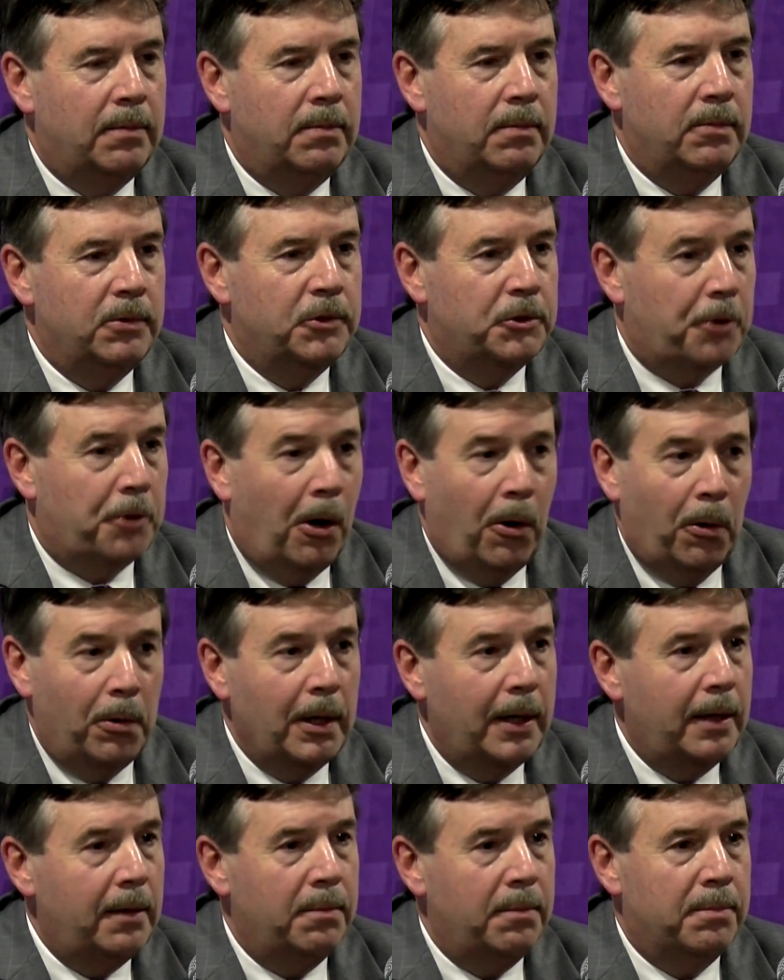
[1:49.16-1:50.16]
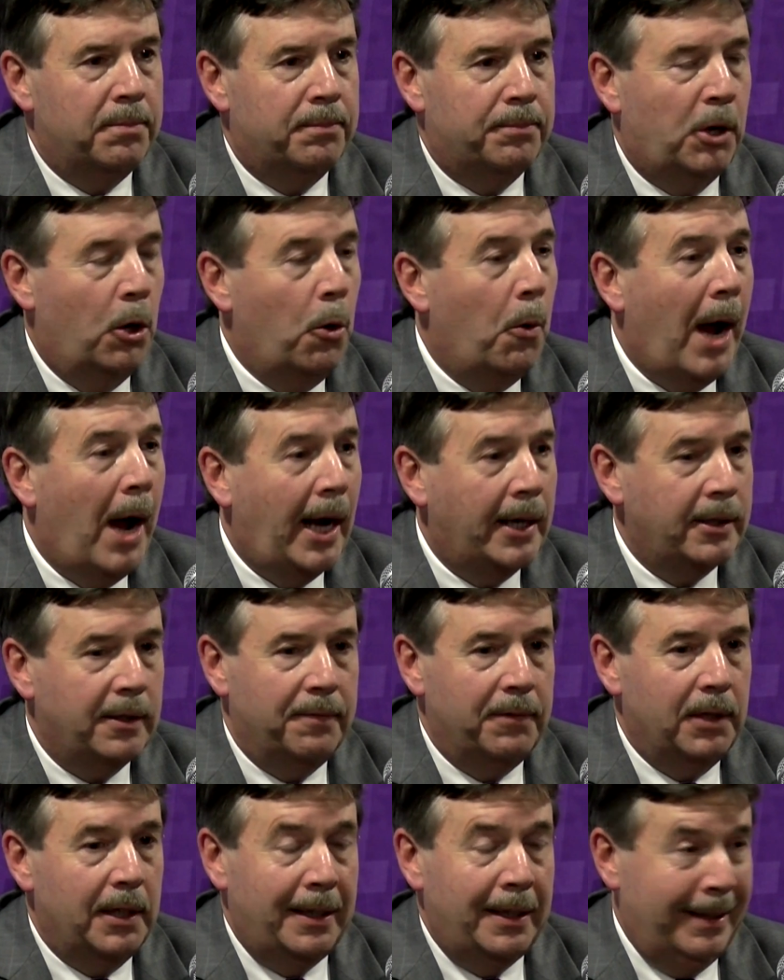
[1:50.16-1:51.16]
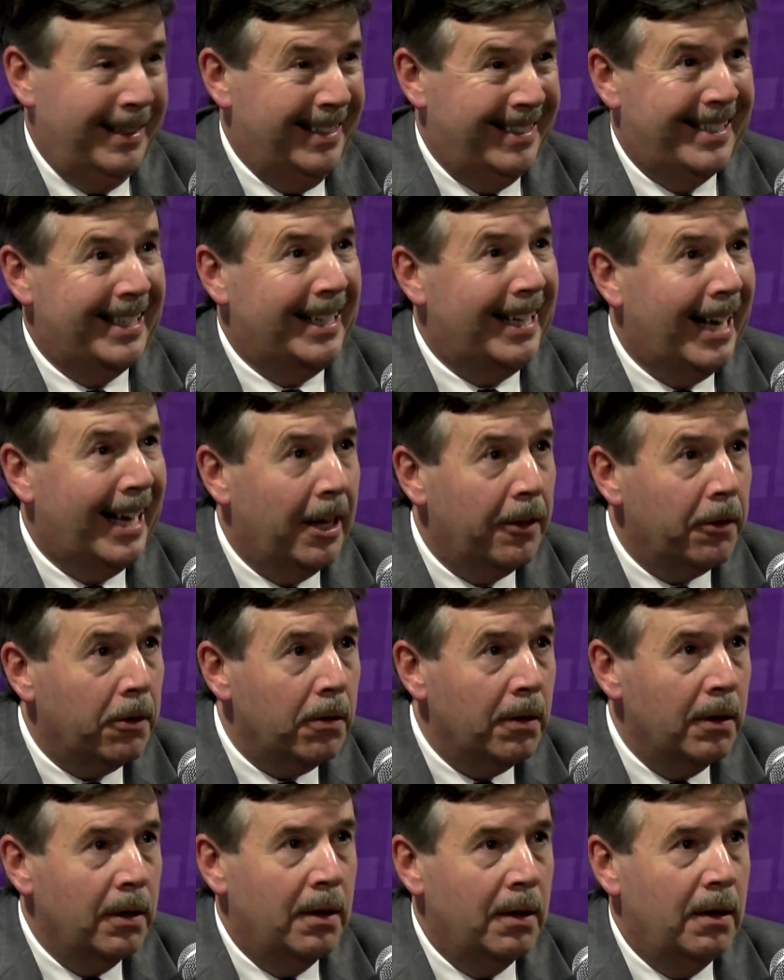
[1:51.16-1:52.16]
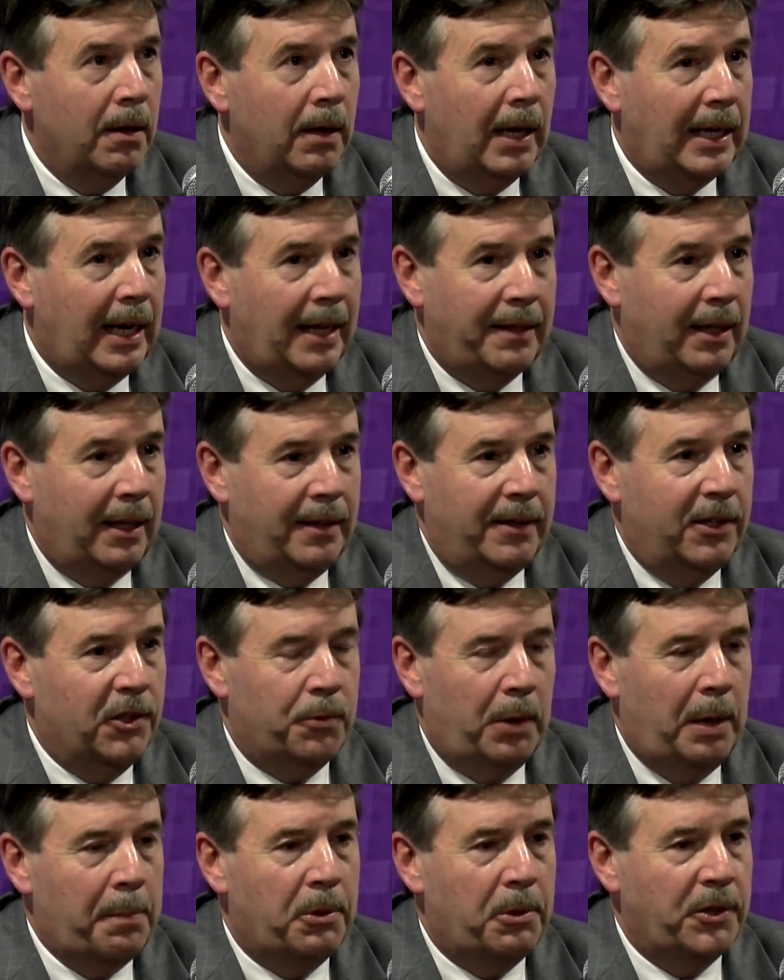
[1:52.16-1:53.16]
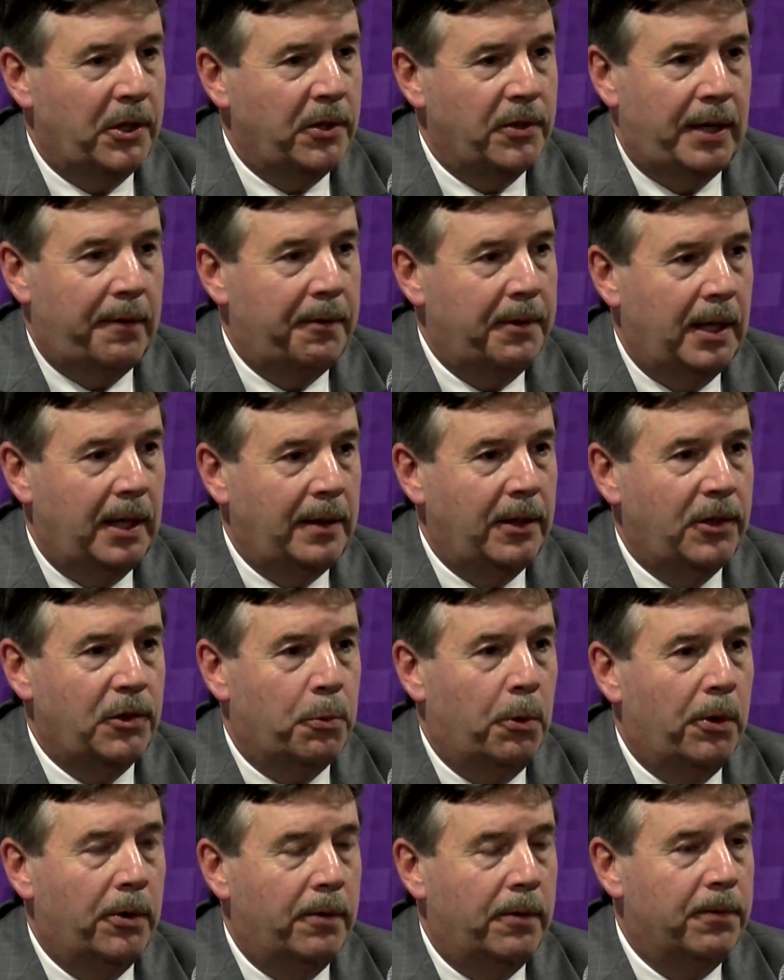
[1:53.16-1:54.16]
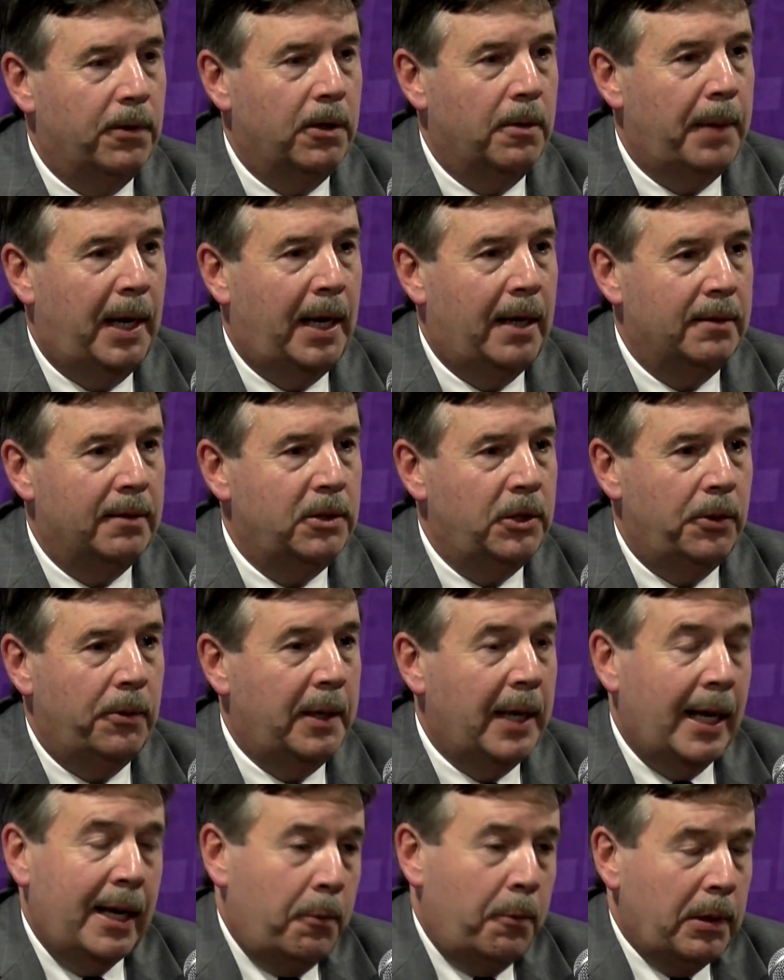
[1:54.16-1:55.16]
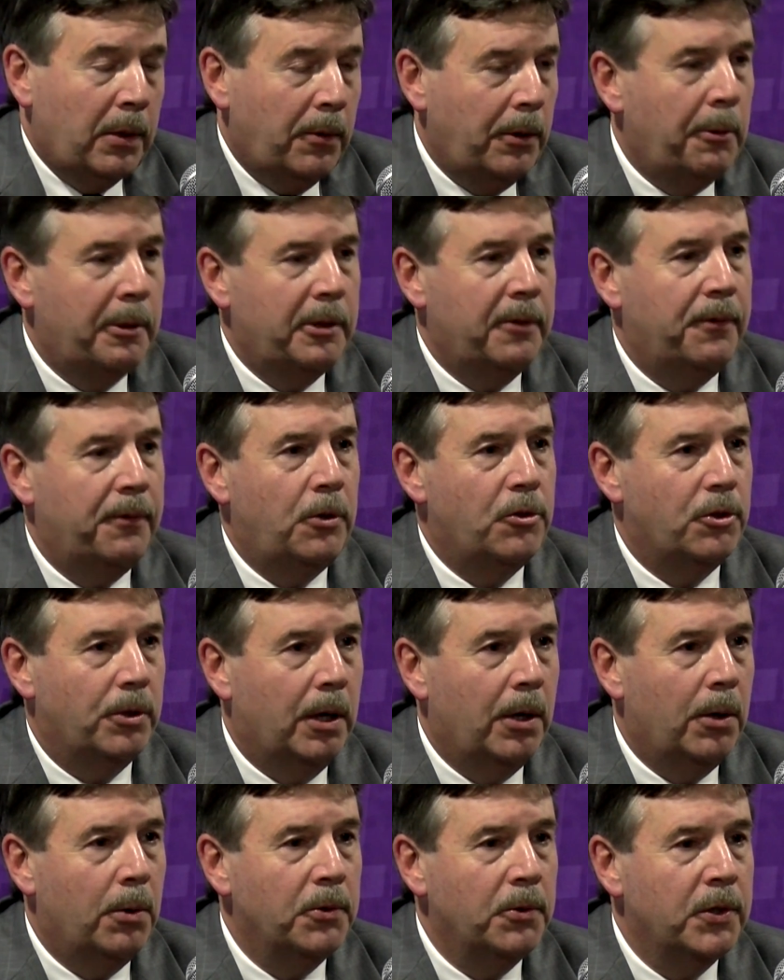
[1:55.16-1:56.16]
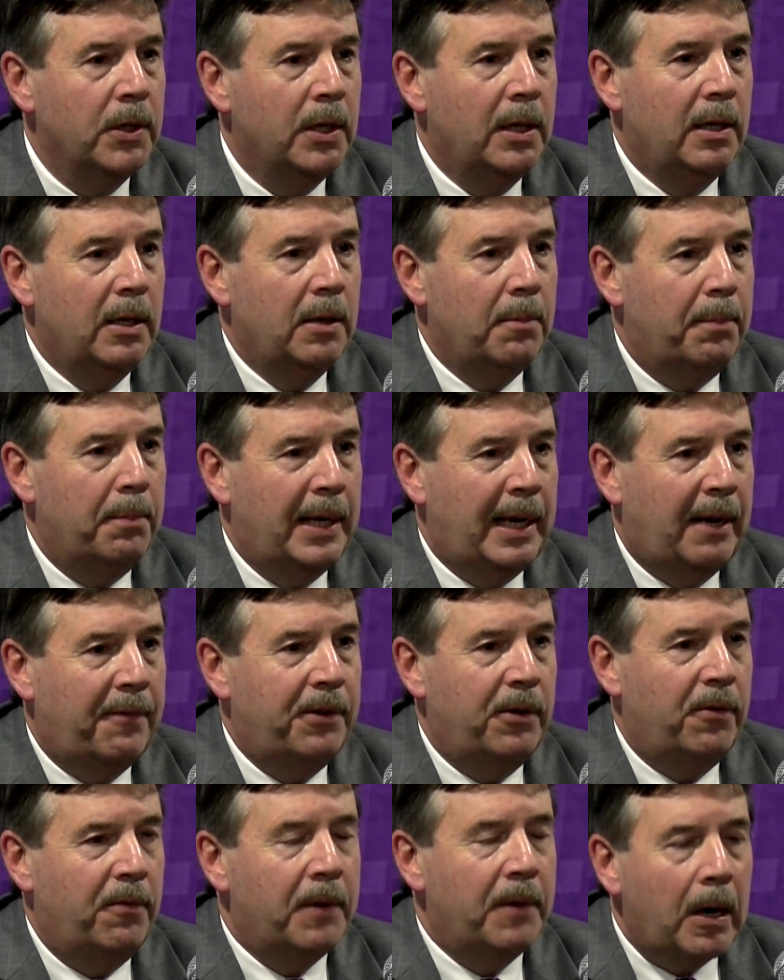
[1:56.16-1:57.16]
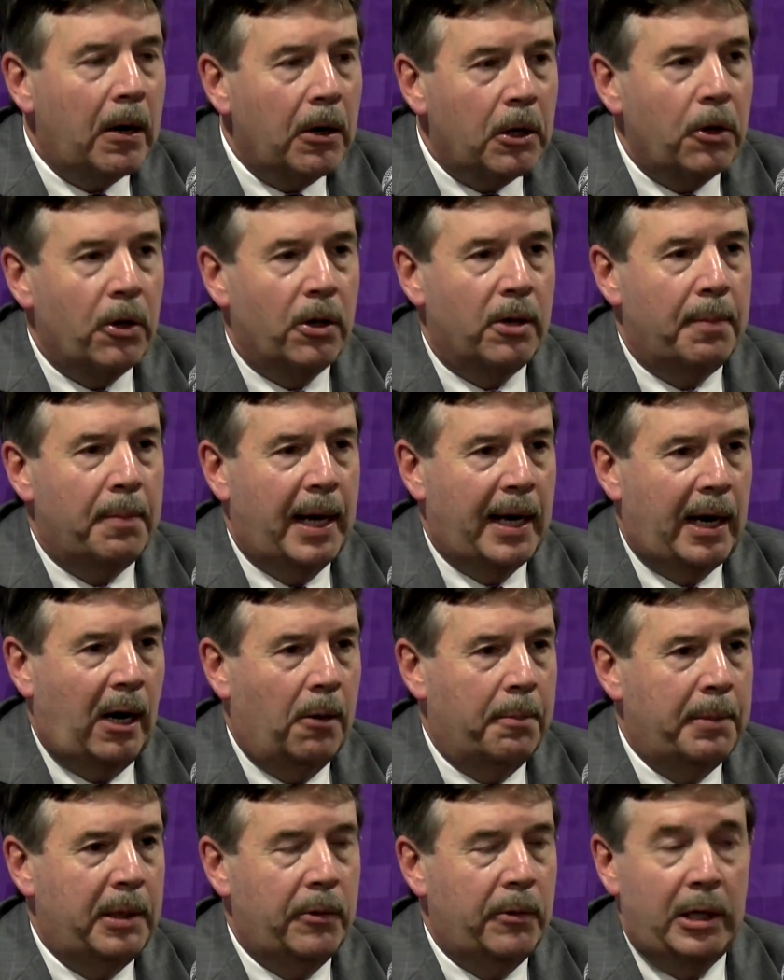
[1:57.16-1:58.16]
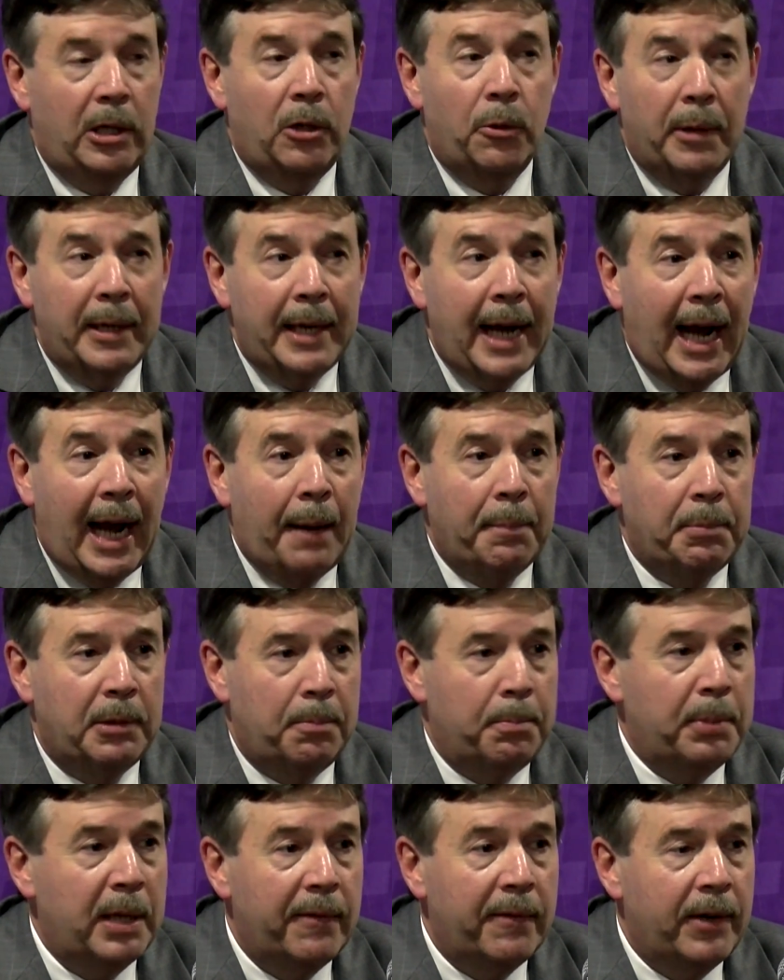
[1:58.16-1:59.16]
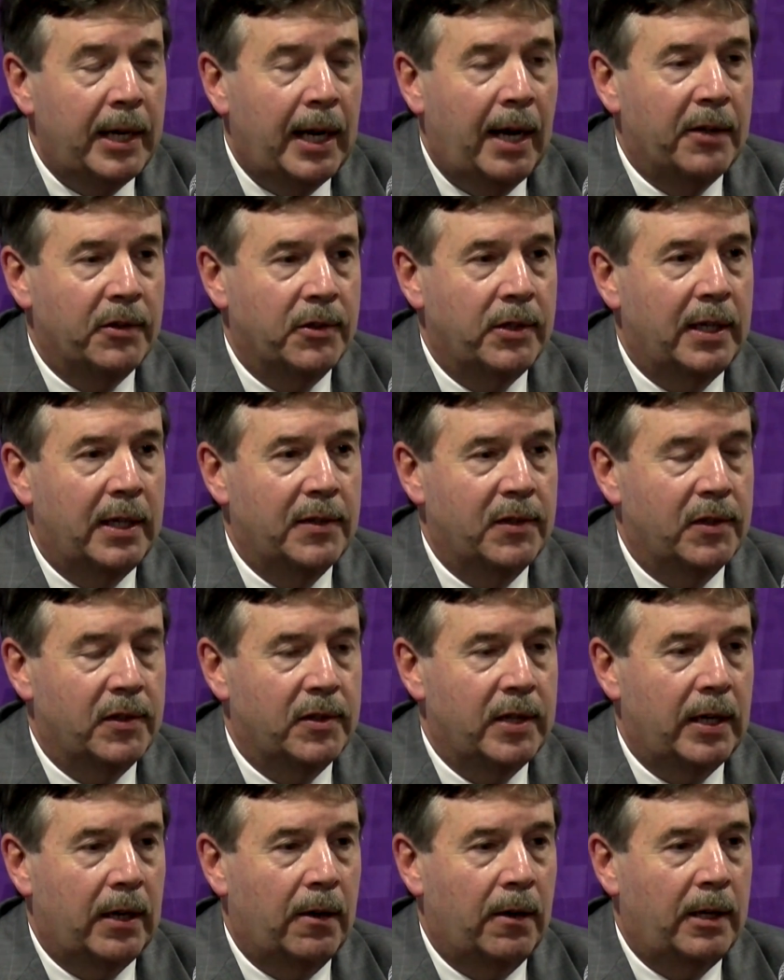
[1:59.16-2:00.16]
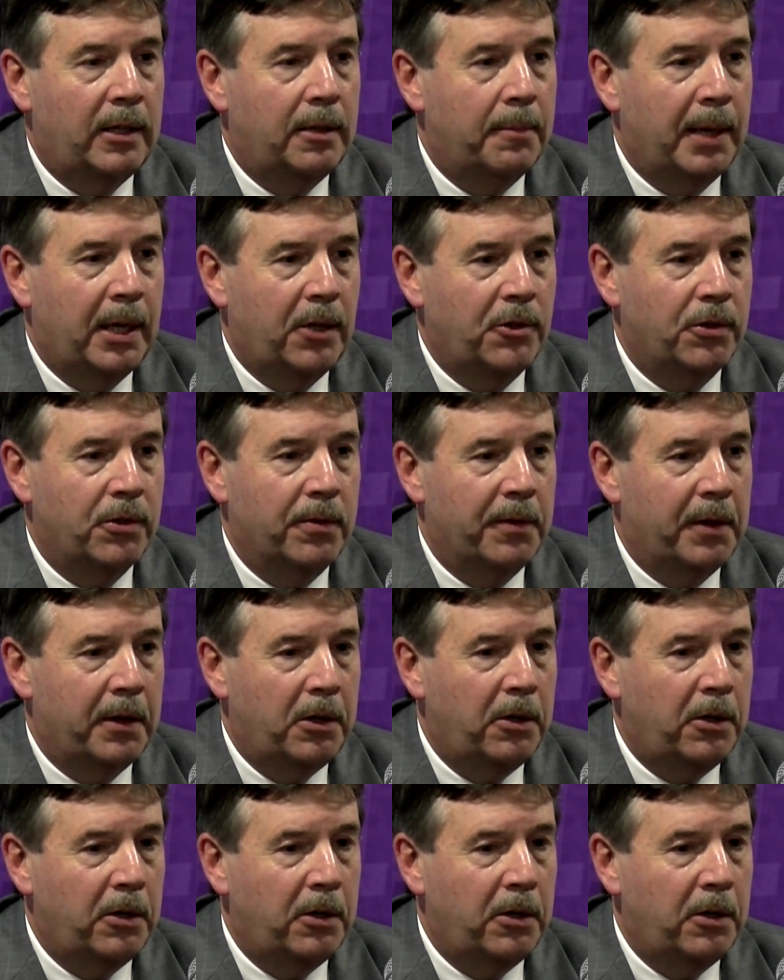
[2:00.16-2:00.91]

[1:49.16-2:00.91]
strongly, proactively, together. And I think this represents everything that's wonderful about UNA. We don't know what the future holds, but I feel very good about our ability to adapt and pivot as necessary and to make sure that a